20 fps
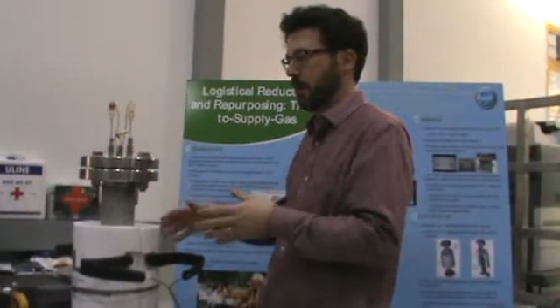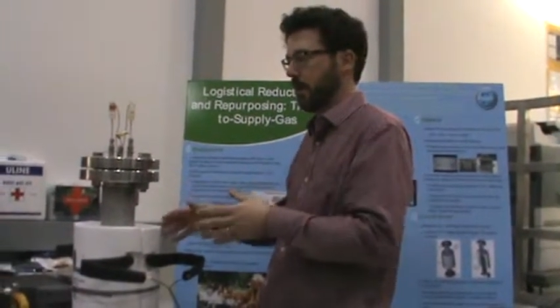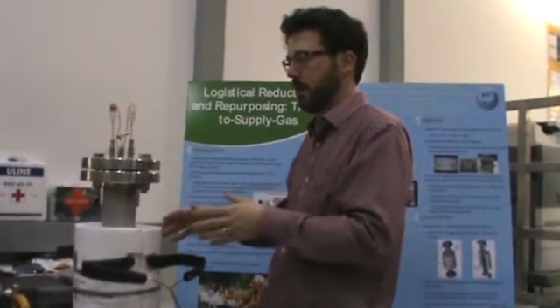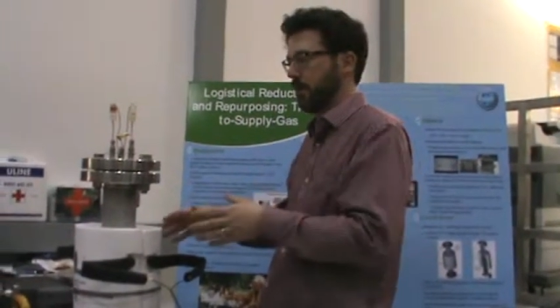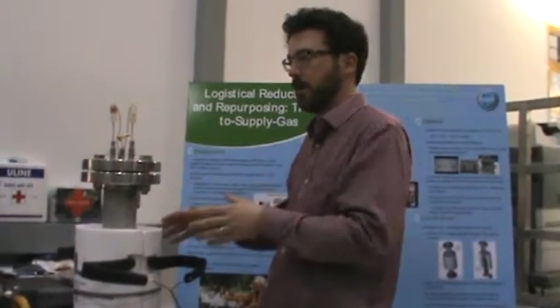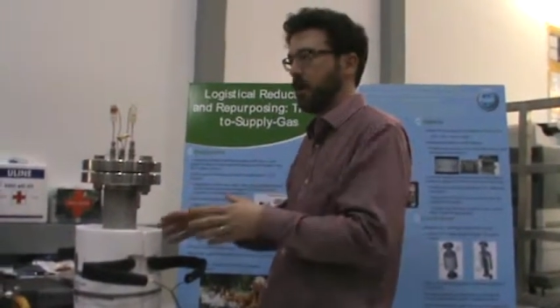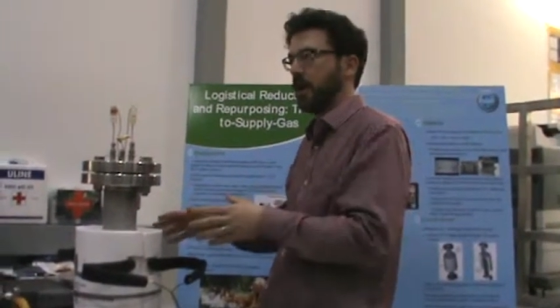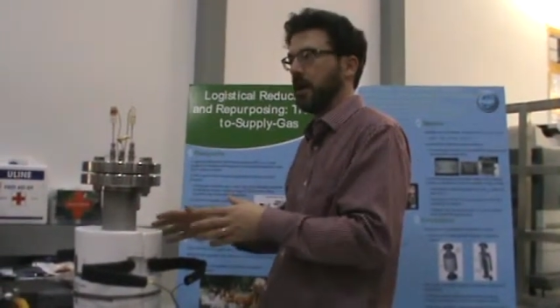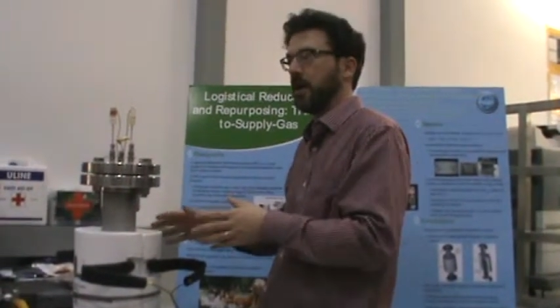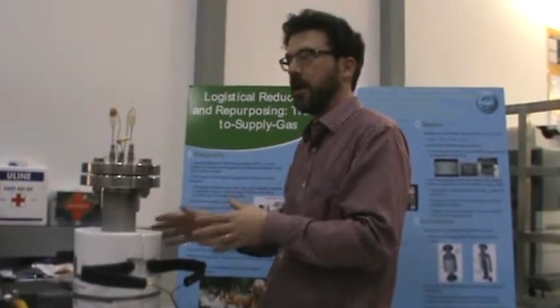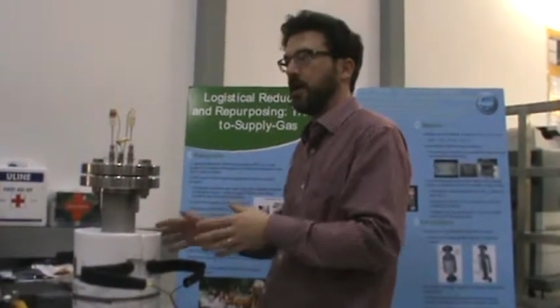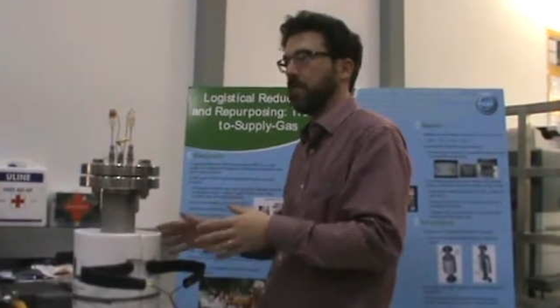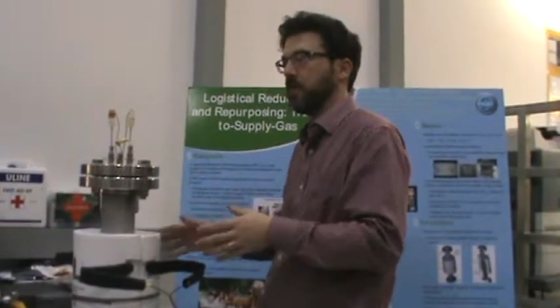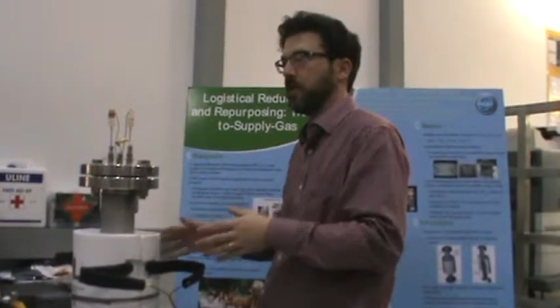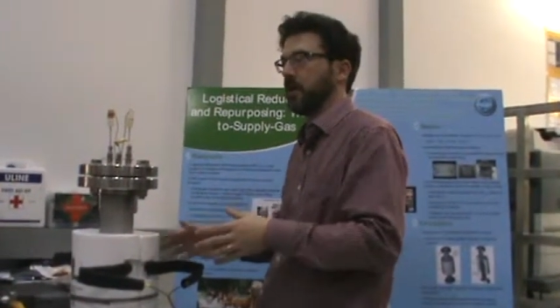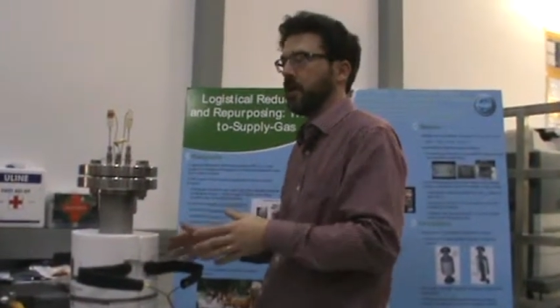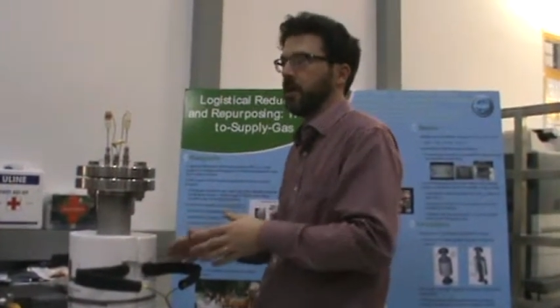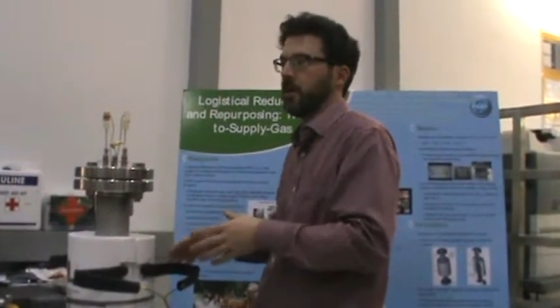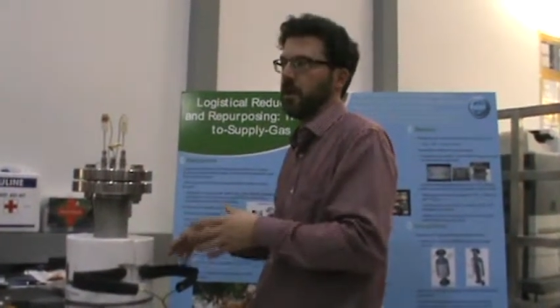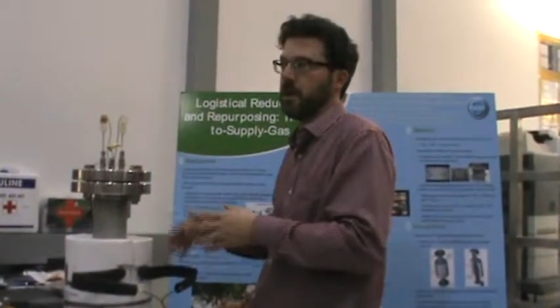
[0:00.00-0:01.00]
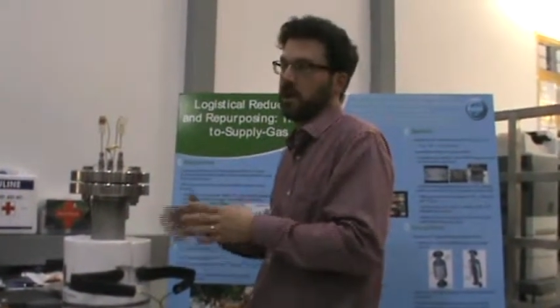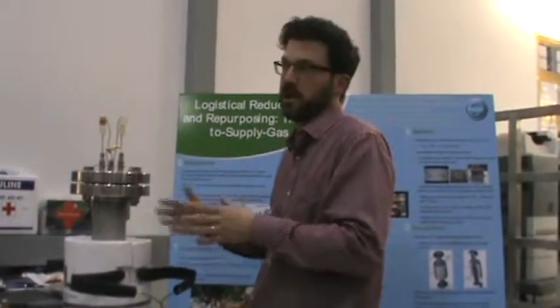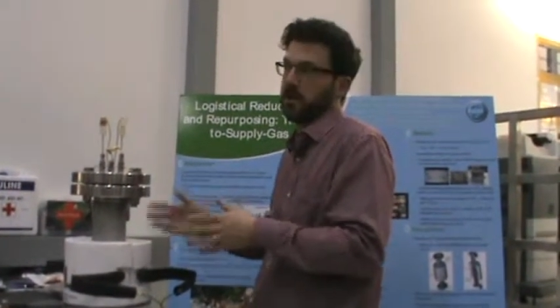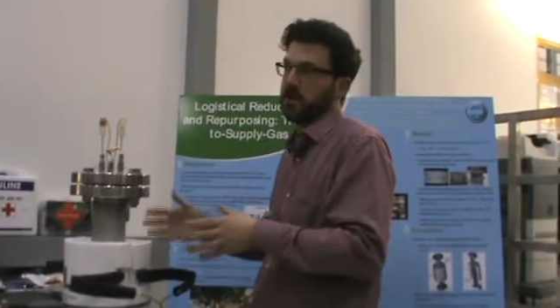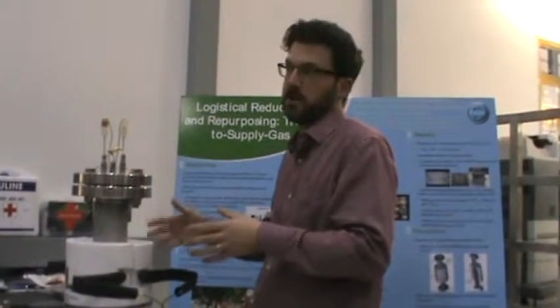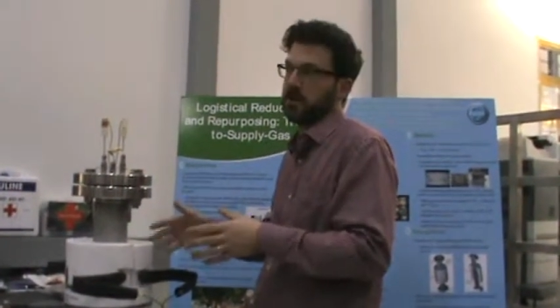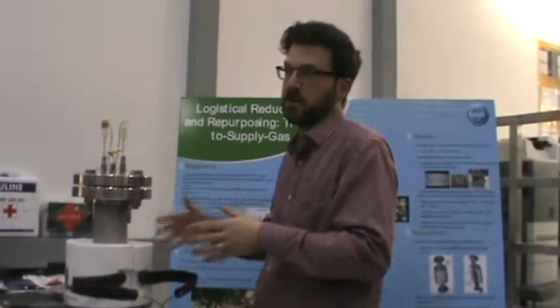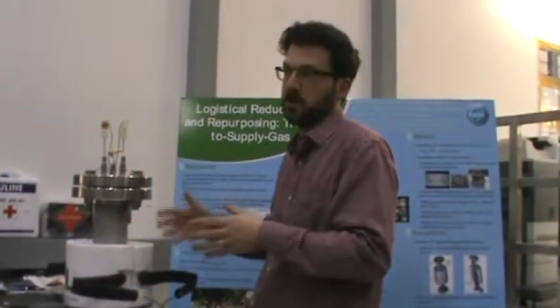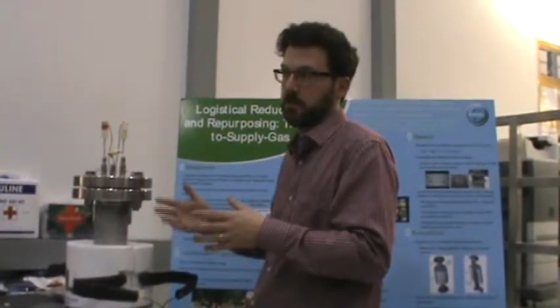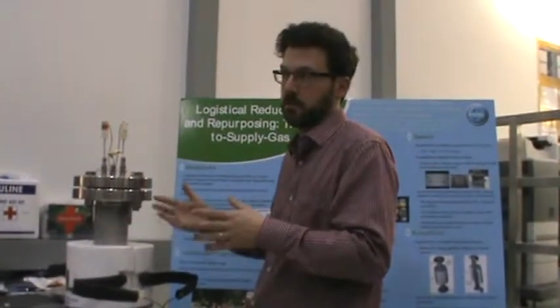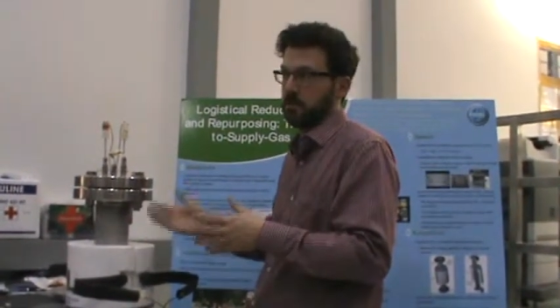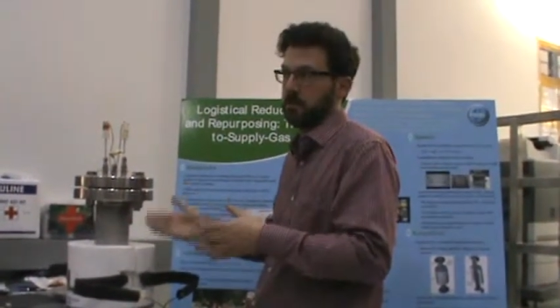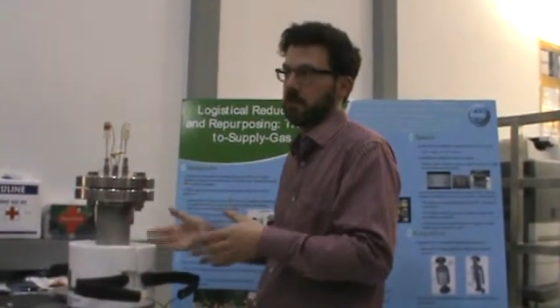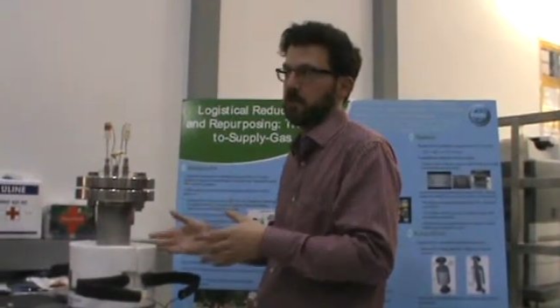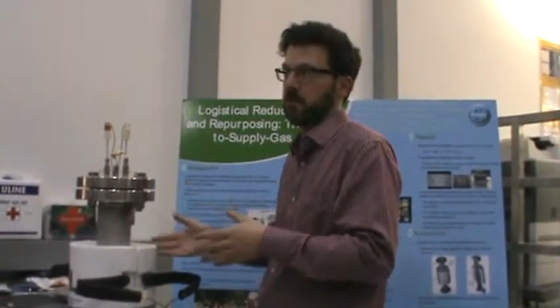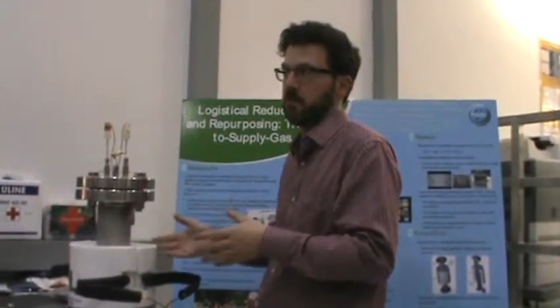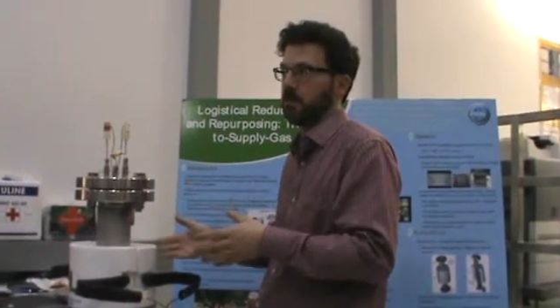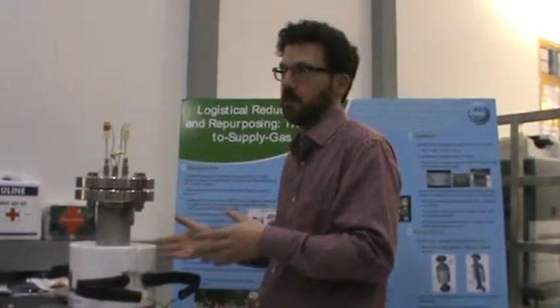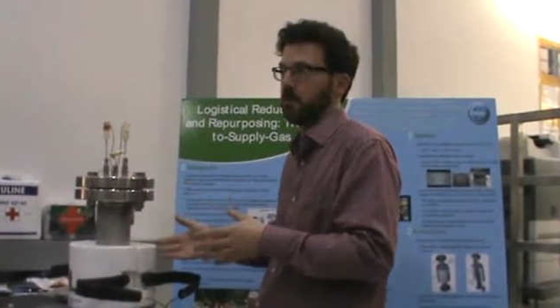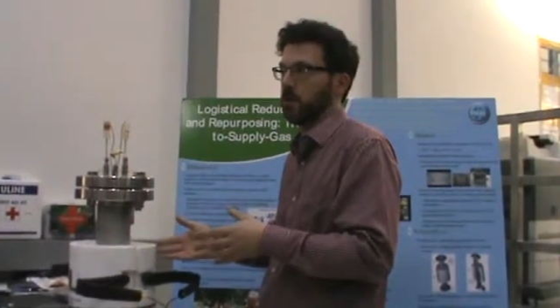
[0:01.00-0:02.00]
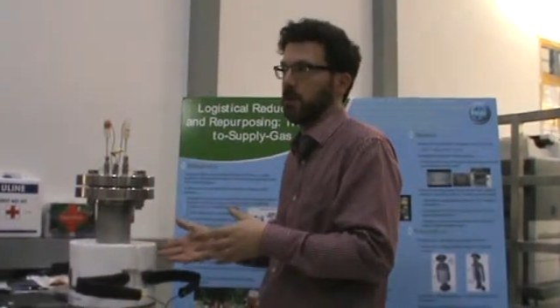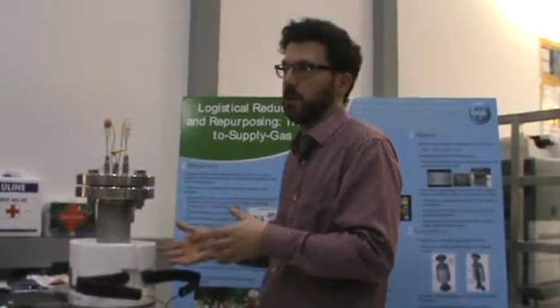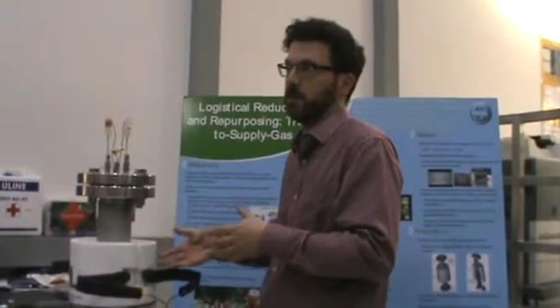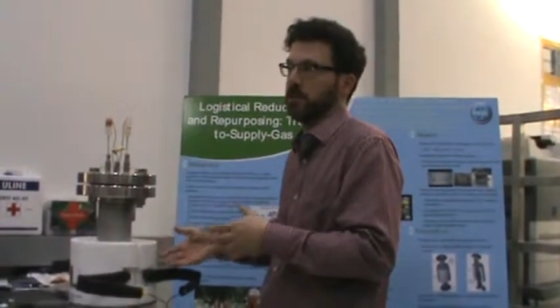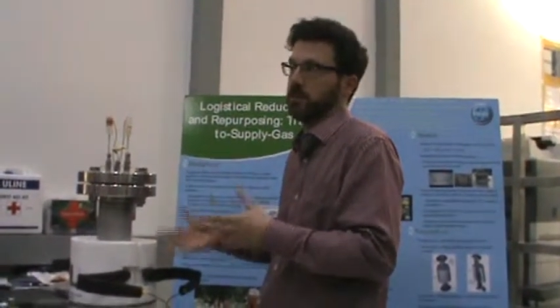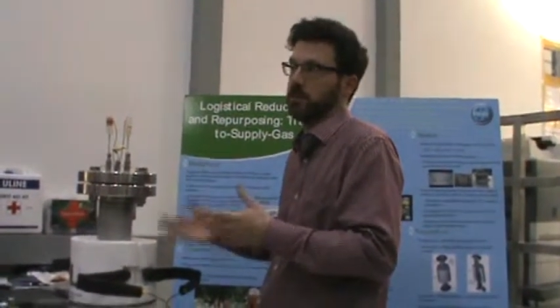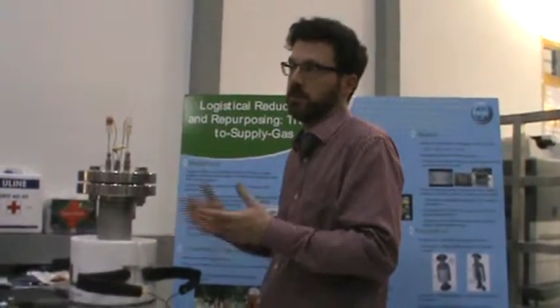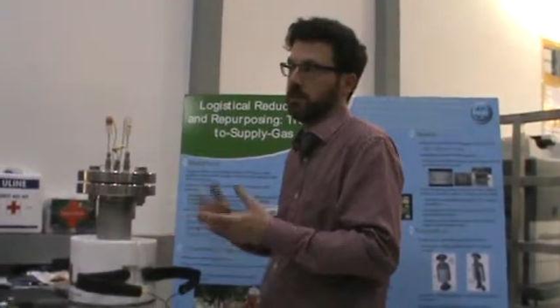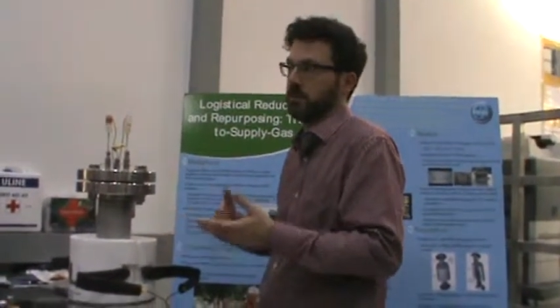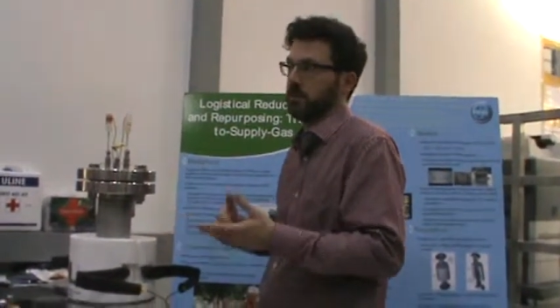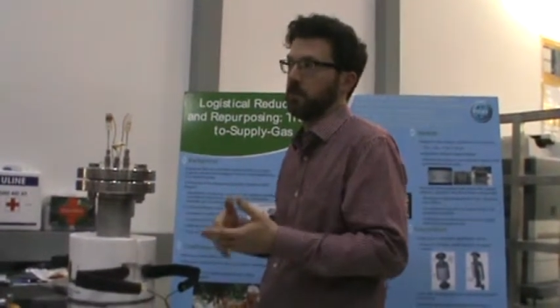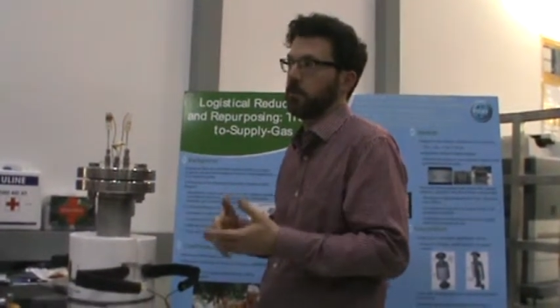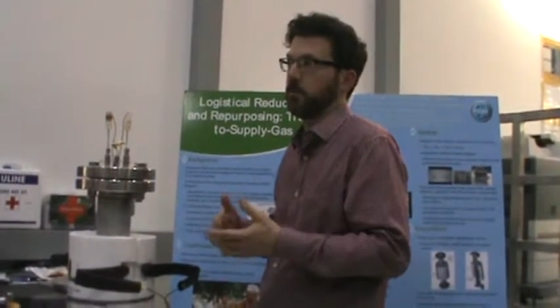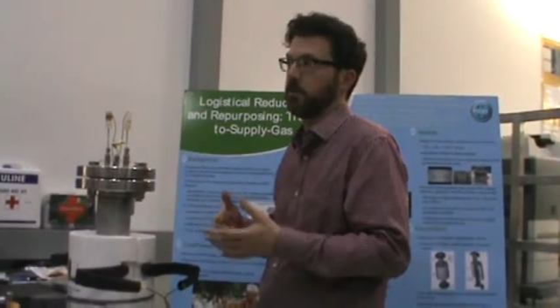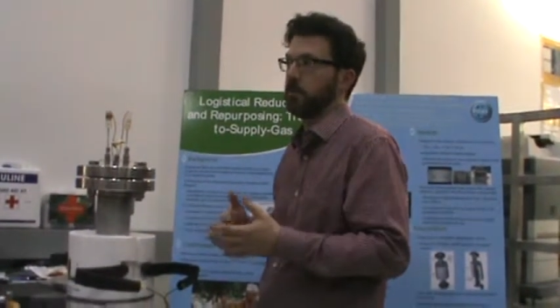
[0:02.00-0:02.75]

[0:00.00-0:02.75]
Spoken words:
and they may operate at higher temperatures and pressures than